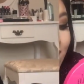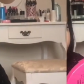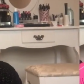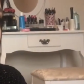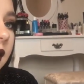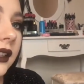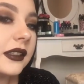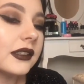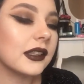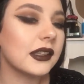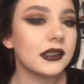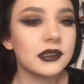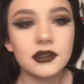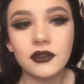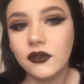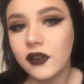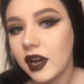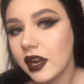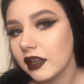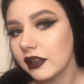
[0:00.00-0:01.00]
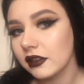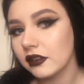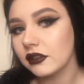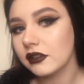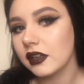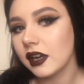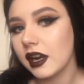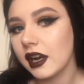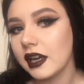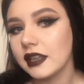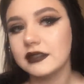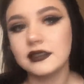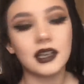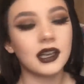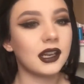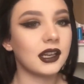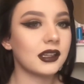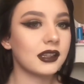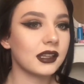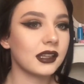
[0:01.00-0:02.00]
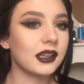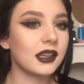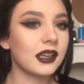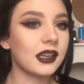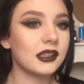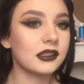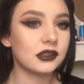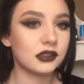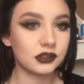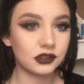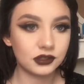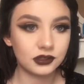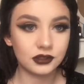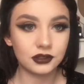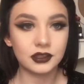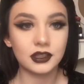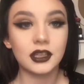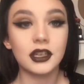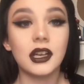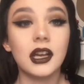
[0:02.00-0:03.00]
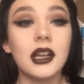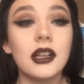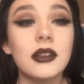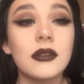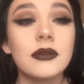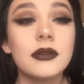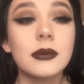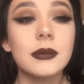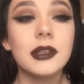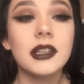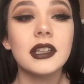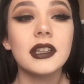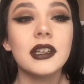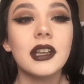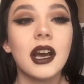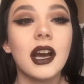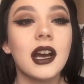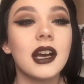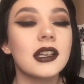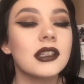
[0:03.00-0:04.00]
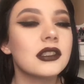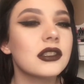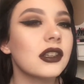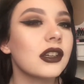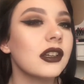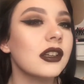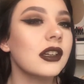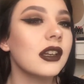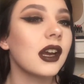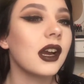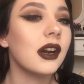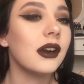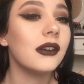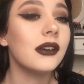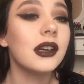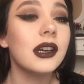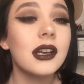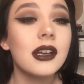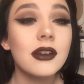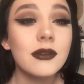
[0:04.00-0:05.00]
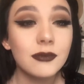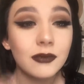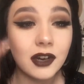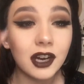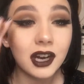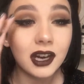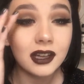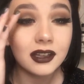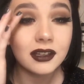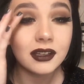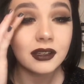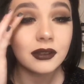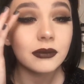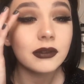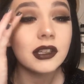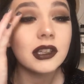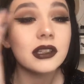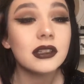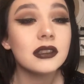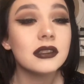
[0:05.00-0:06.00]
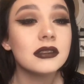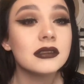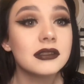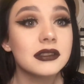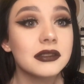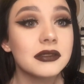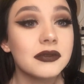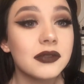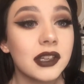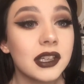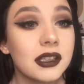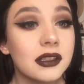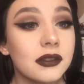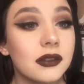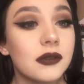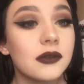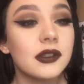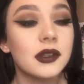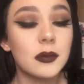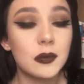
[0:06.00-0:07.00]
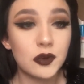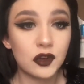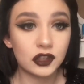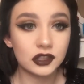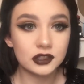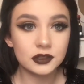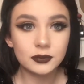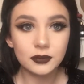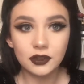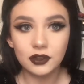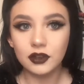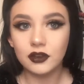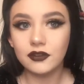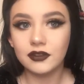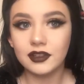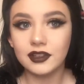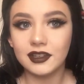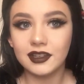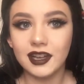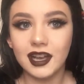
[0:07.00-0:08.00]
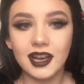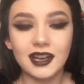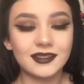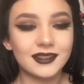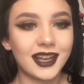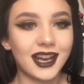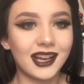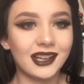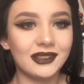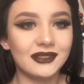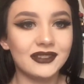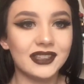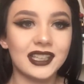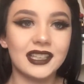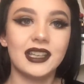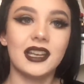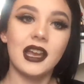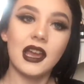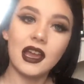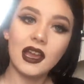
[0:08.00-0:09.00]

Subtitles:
This is the final look, guys, and I think it is stunning. I love the way that the eyes turned out. My eyeliner went a little too thick and covered the bronze, but other than that, I love it.